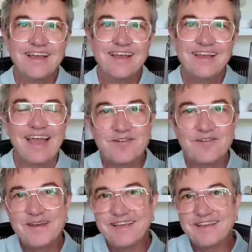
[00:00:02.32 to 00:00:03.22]
Hey
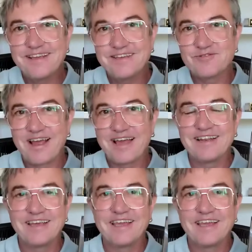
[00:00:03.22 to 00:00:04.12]
everybody, it is
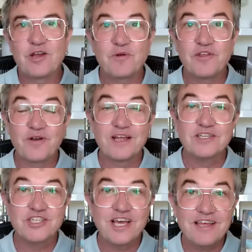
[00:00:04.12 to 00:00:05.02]
Radley here with your
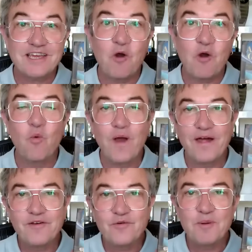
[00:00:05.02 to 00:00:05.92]
Angelic
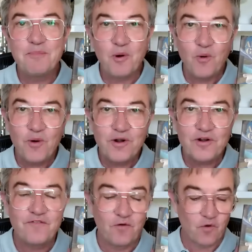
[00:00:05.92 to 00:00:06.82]
weather
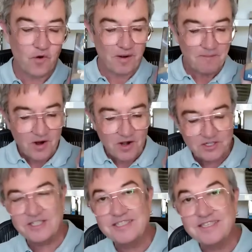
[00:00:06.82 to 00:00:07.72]
report for
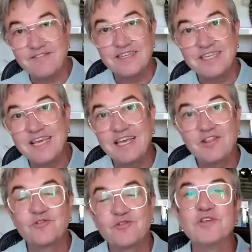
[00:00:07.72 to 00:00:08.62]
March
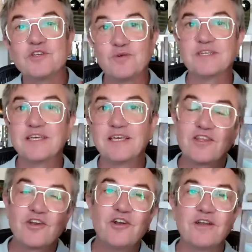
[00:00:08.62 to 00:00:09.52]
17th through the
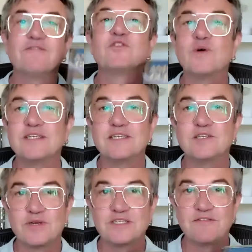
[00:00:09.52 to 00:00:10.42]
23rd of
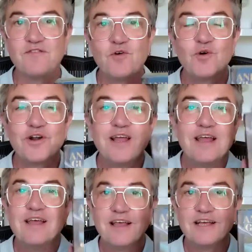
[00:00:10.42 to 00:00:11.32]
2024.
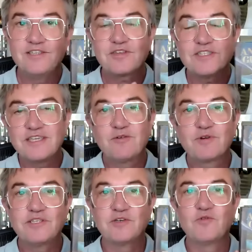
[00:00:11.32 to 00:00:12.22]
As you can see,
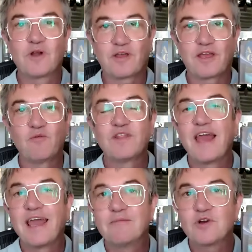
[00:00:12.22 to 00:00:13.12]
we're still working with
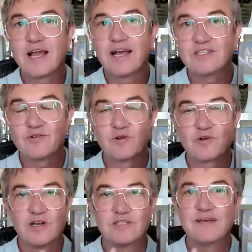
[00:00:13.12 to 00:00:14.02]
Animal Guides Tarot
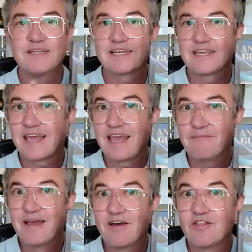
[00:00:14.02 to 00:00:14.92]
Cards, my deck that
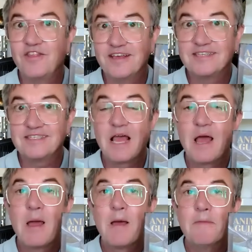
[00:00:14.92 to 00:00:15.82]
came out this
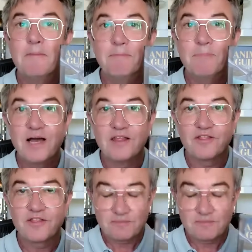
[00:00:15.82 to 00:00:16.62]
month.